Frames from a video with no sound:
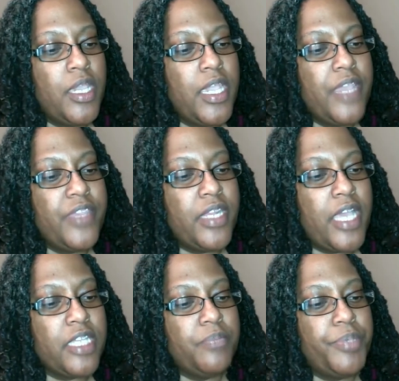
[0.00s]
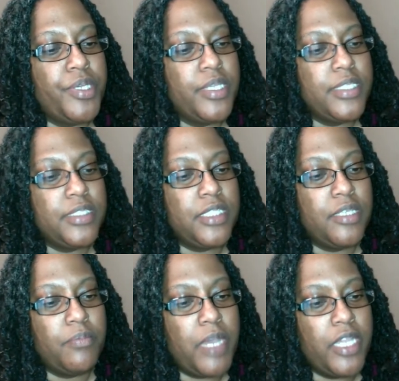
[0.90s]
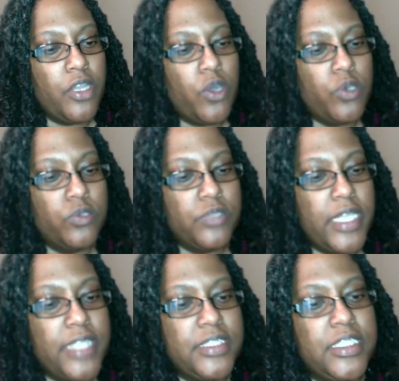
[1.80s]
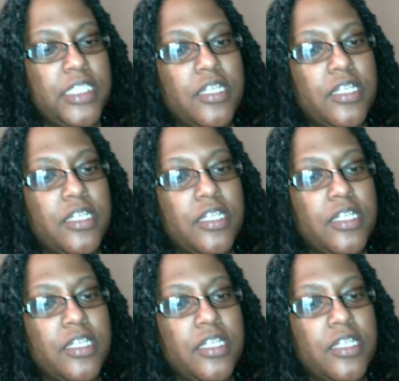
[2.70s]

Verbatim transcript: and then I can put my old S D